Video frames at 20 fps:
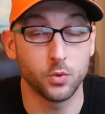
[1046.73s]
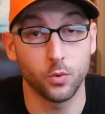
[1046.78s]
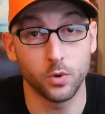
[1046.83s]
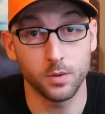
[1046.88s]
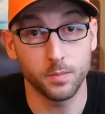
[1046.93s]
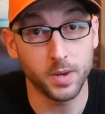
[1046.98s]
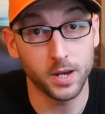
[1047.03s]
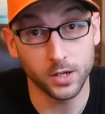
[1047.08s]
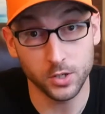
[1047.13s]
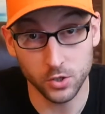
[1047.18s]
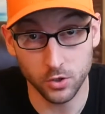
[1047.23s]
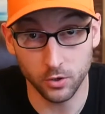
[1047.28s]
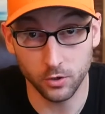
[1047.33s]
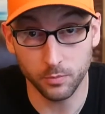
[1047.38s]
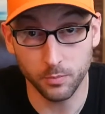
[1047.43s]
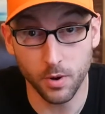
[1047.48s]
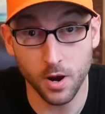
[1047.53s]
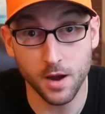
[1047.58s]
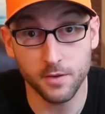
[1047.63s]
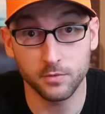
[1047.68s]
You want to make sure
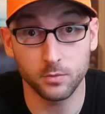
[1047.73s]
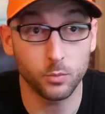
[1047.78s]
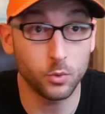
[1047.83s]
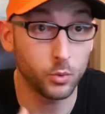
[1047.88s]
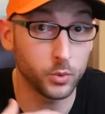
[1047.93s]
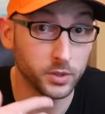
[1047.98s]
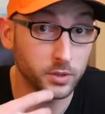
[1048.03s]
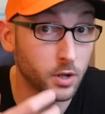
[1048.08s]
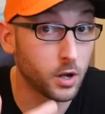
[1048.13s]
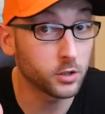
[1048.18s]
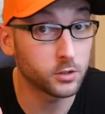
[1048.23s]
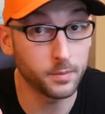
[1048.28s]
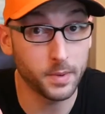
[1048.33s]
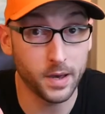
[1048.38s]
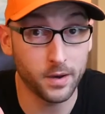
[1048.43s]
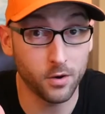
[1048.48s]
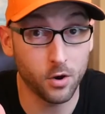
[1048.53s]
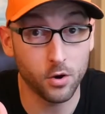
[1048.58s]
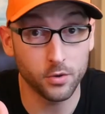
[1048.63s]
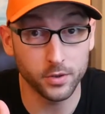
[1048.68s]
it's profitable. We talked
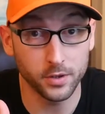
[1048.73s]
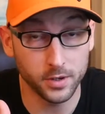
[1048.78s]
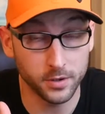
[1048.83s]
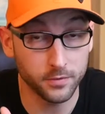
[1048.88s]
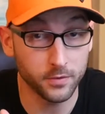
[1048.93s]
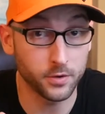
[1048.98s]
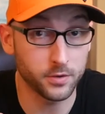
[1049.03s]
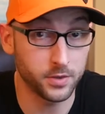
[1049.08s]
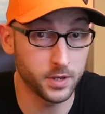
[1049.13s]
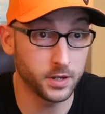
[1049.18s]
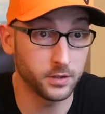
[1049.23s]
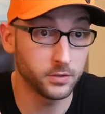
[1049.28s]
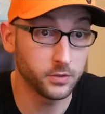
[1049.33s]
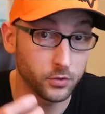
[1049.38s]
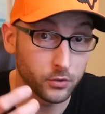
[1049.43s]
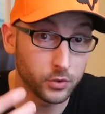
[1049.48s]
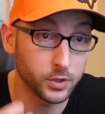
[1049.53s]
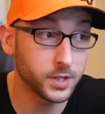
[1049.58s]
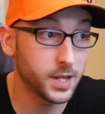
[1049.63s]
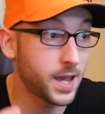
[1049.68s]
about all the different things
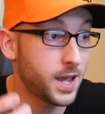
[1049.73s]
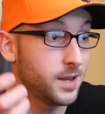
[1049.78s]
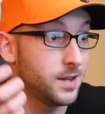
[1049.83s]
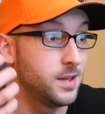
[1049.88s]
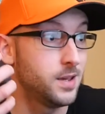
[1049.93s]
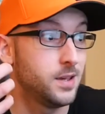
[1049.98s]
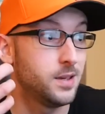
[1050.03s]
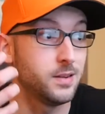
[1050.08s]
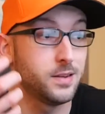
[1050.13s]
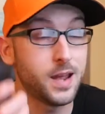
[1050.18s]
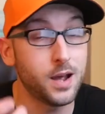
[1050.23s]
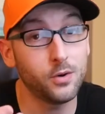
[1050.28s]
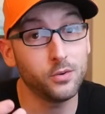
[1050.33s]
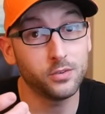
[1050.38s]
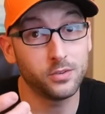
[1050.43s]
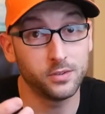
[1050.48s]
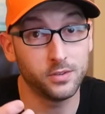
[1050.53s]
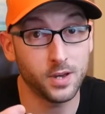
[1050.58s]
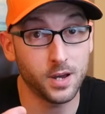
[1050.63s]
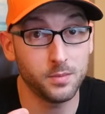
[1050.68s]
to look at. Now
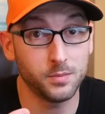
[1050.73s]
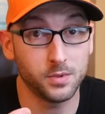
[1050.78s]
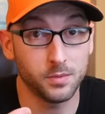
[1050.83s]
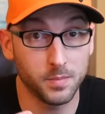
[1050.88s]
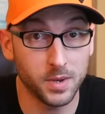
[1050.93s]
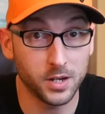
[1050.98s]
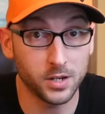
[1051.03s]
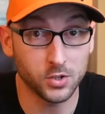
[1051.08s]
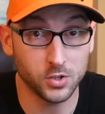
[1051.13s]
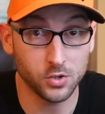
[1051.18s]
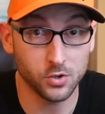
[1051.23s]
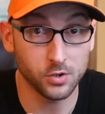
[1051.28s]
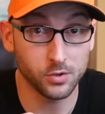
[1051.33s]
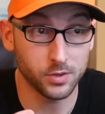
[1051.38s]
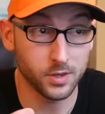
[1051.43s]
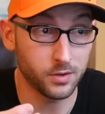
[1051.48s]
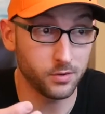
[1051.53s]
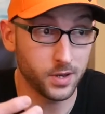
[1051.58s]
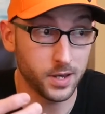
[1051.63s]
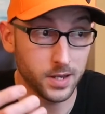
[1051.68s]
is the time to make sure
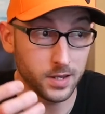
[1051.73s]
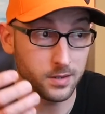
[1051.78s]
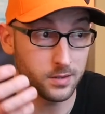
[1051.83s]
that